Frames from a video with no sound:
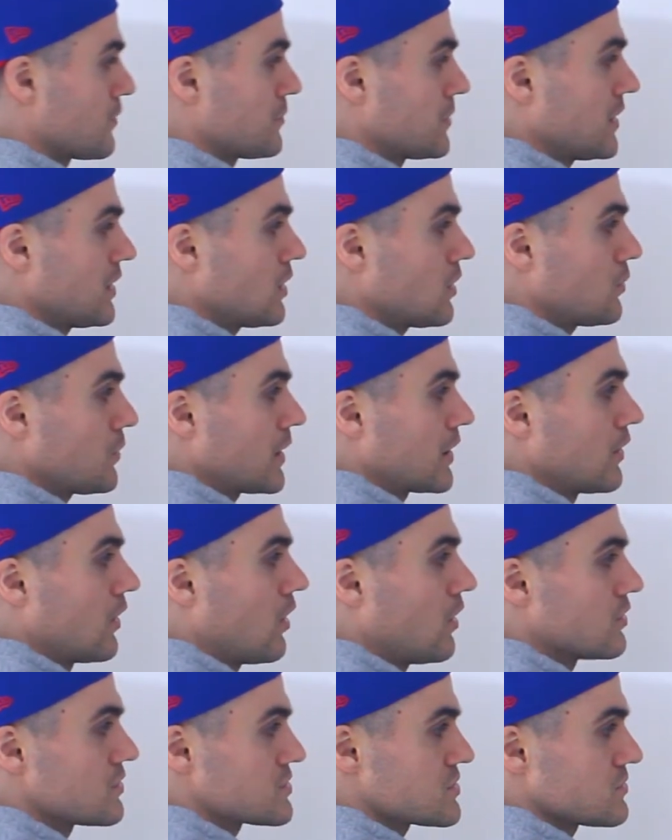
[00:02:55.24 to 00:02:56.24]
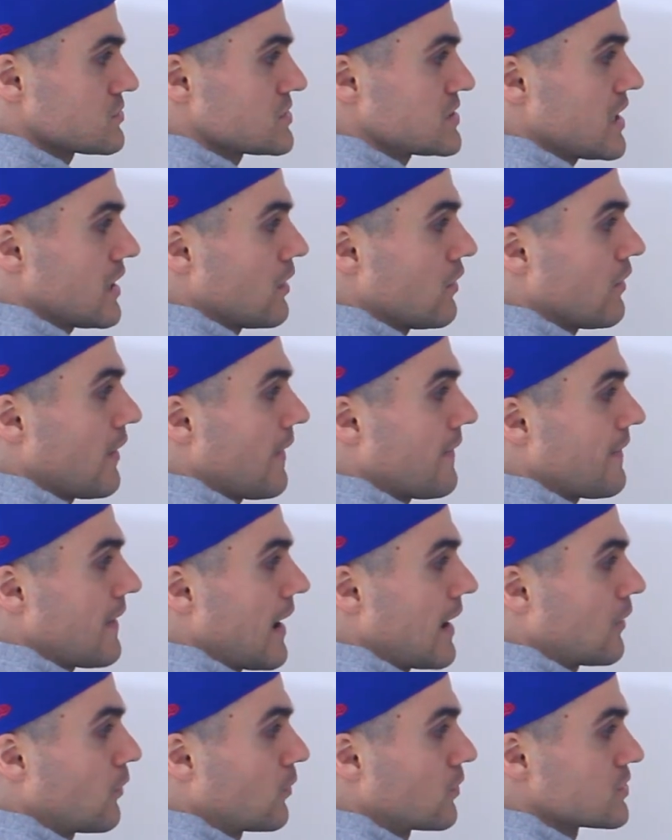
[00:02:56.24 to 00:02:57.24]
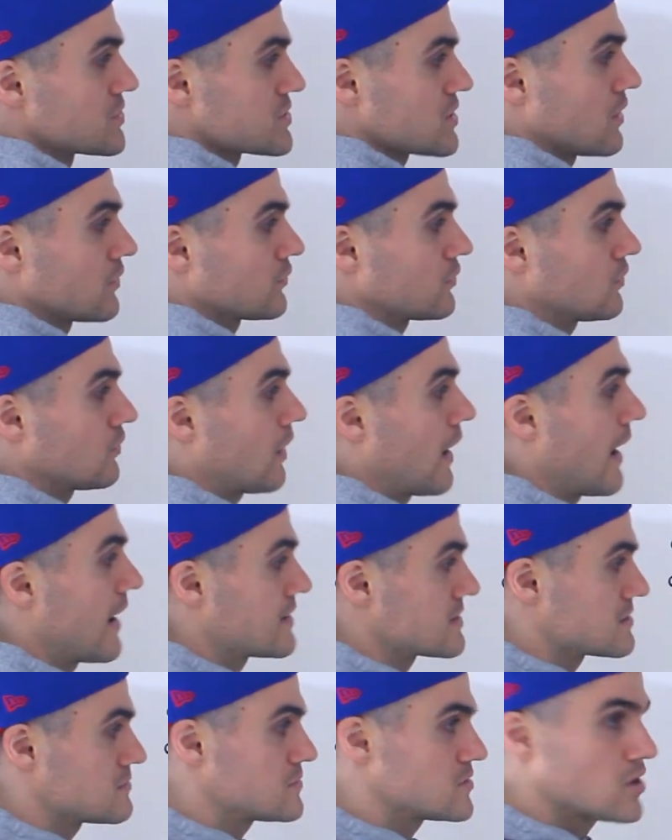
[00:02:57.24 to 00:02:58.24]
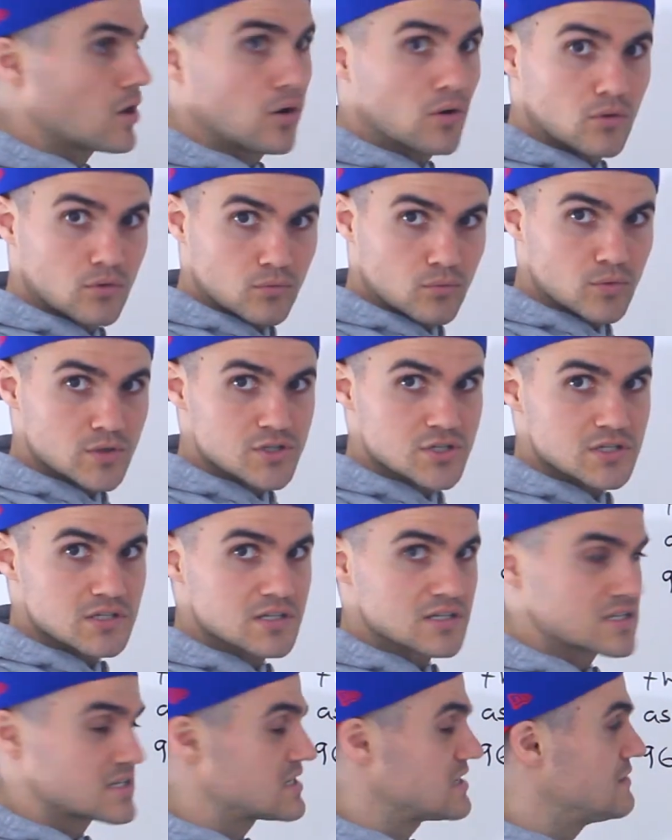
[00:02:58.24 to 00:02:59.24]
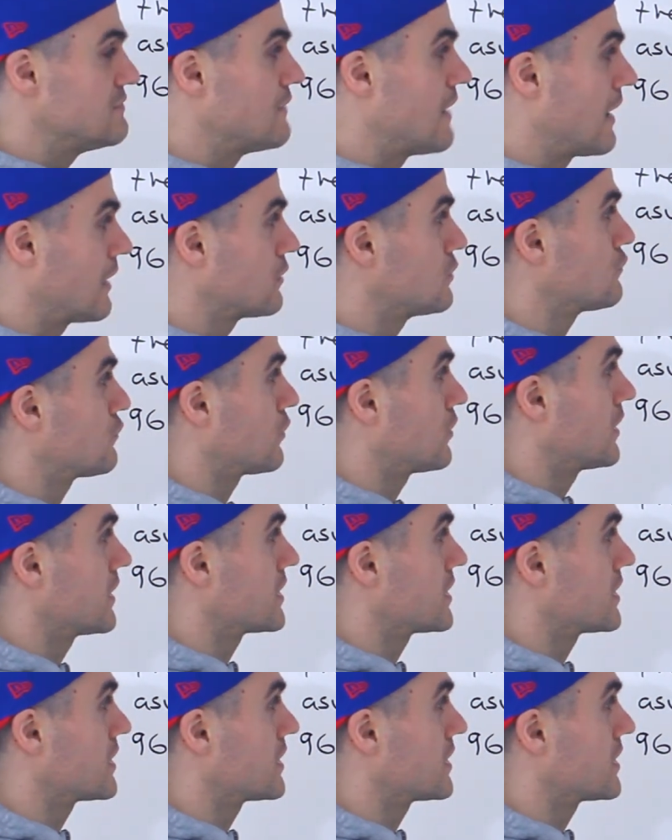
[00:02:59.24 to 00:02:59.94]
from here, we can also tell that that horizontal asymptote, which is the c value for